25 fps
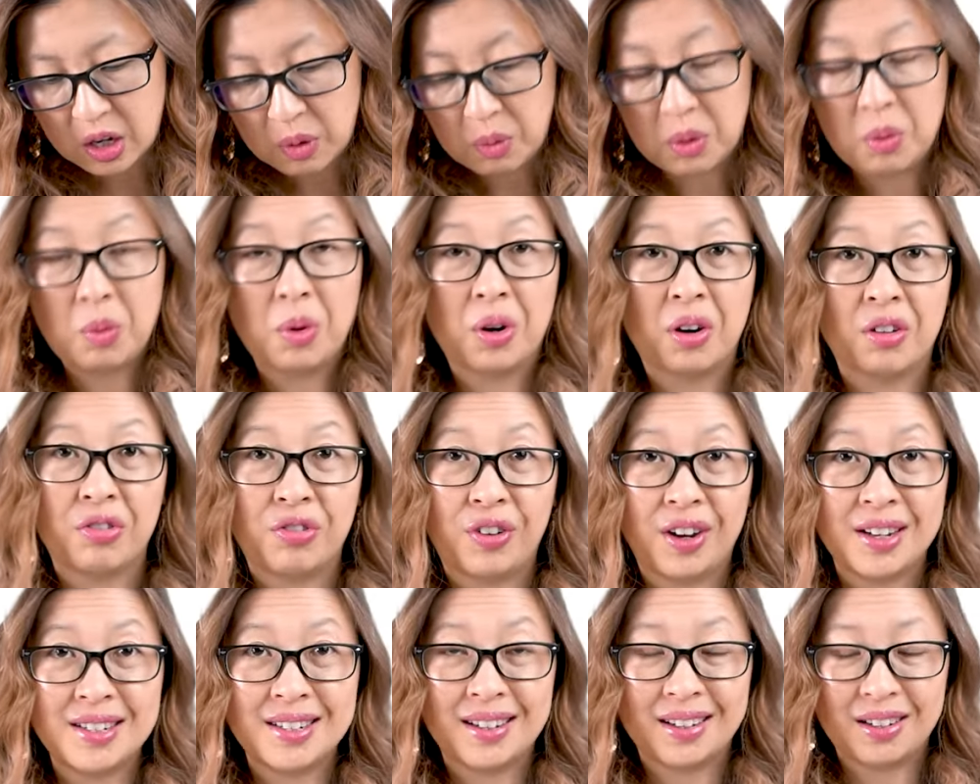We want to
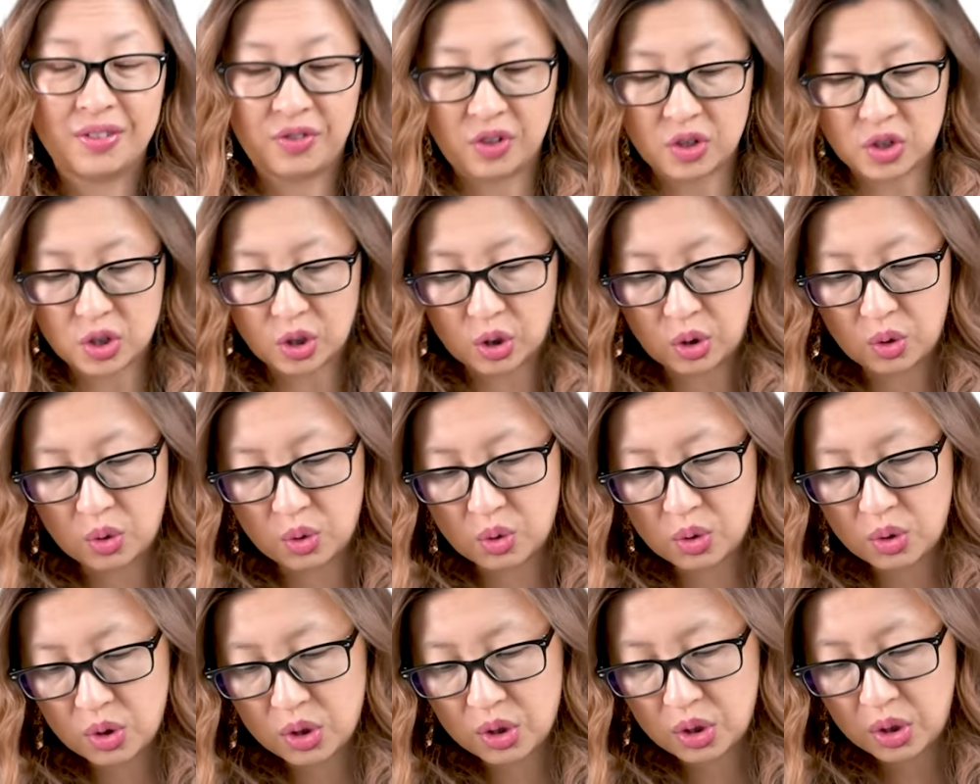find out if it's a
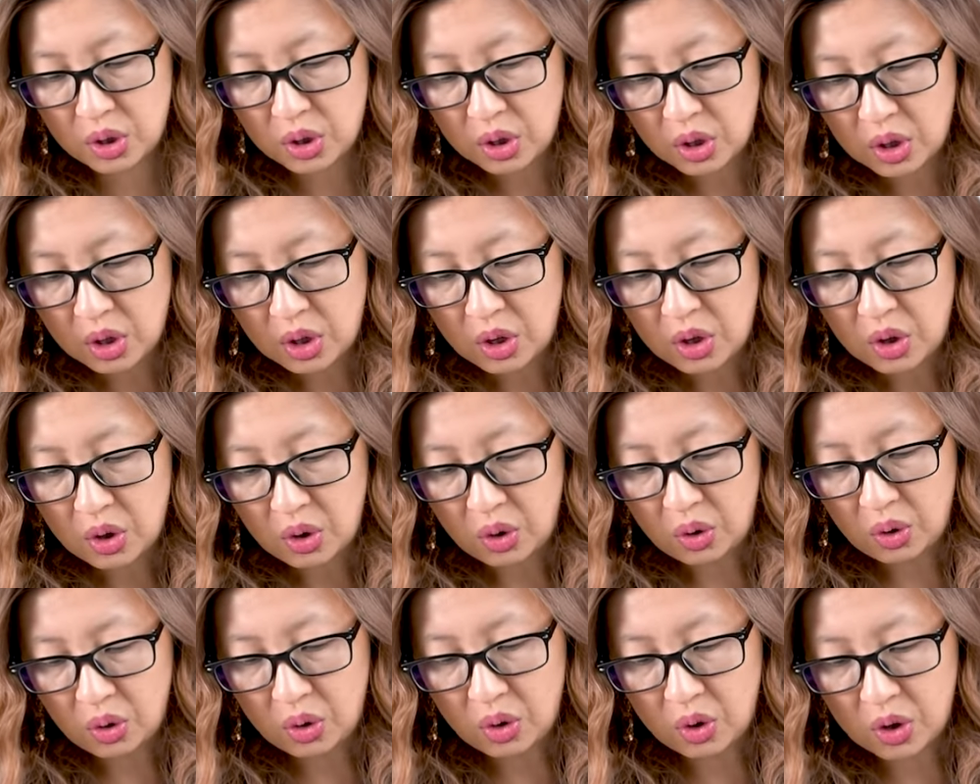good
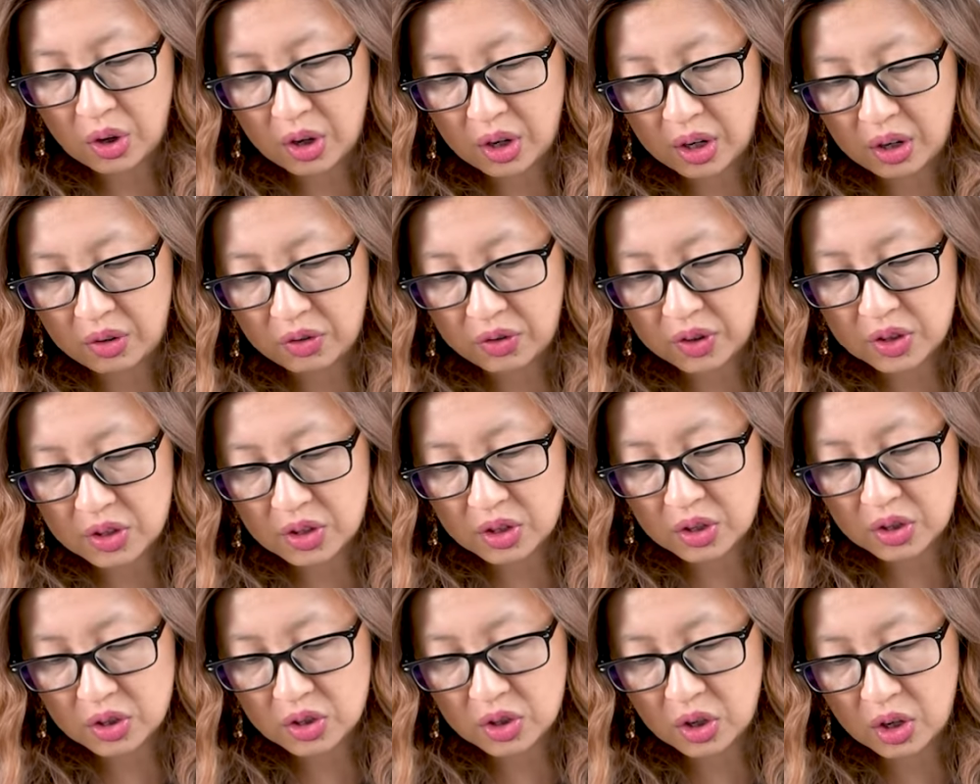or if it's
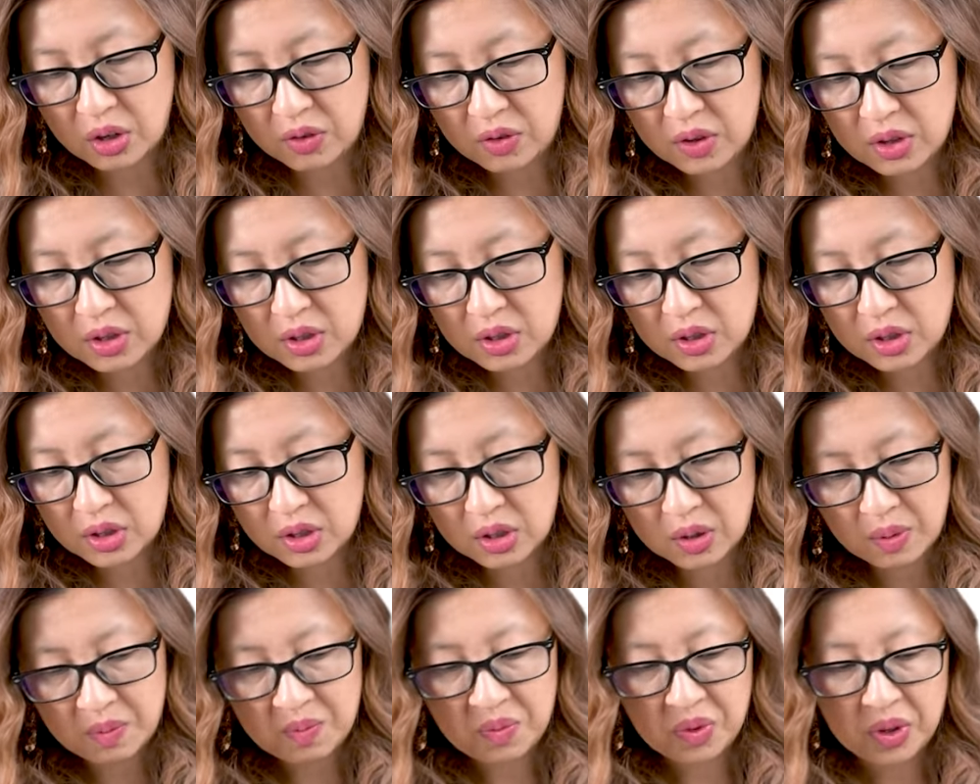a
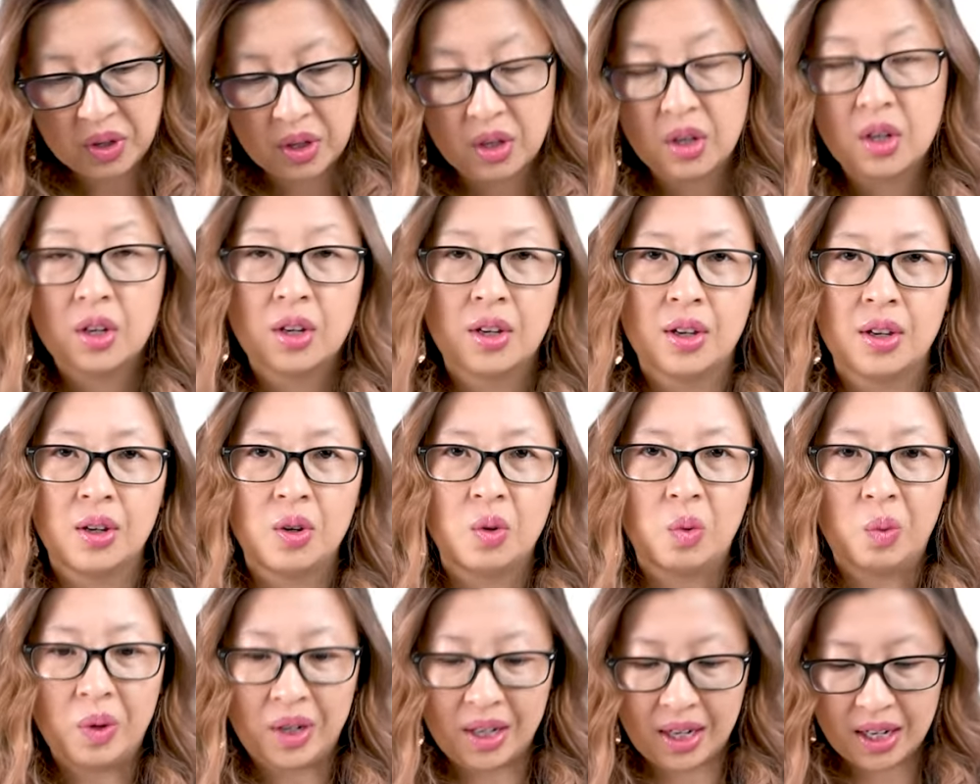service.
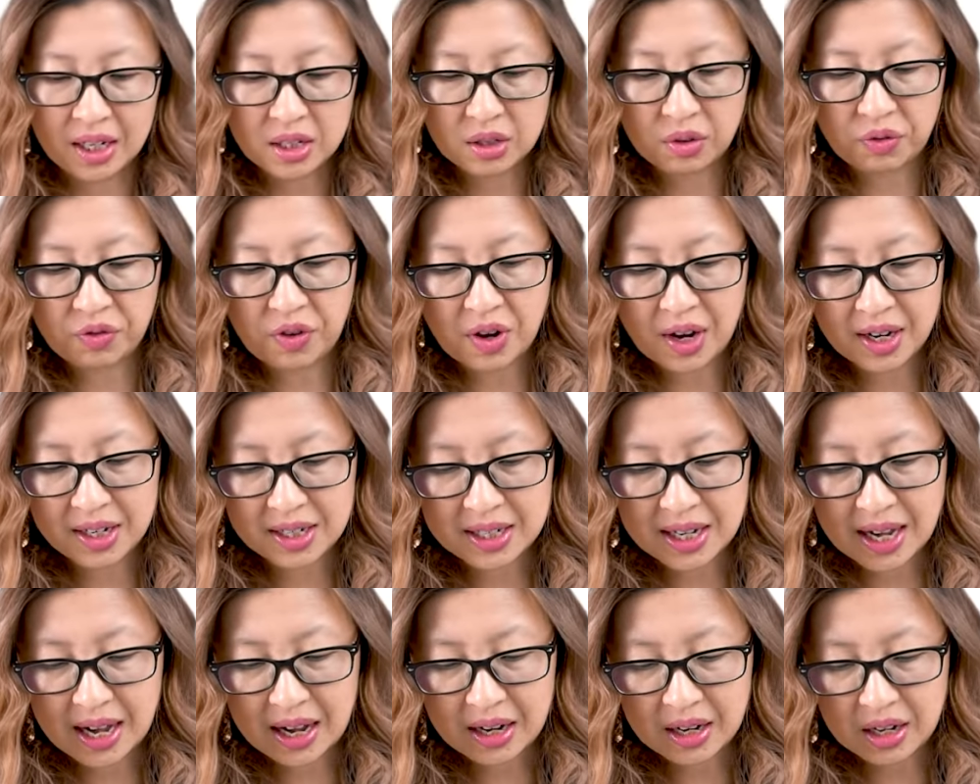We need to
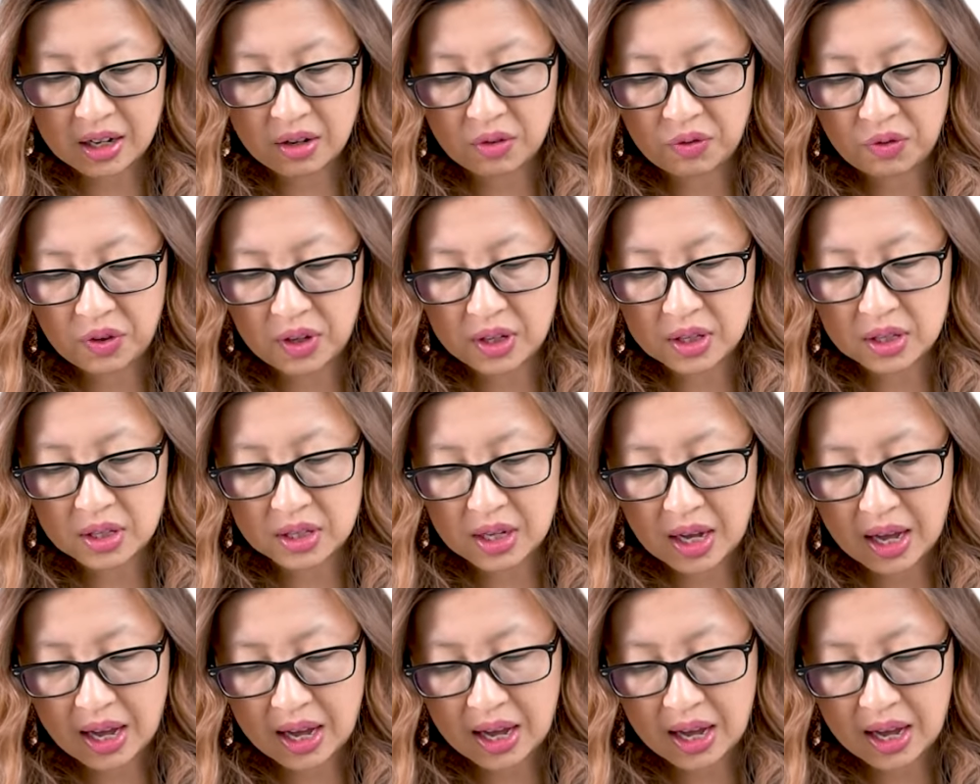find out if it's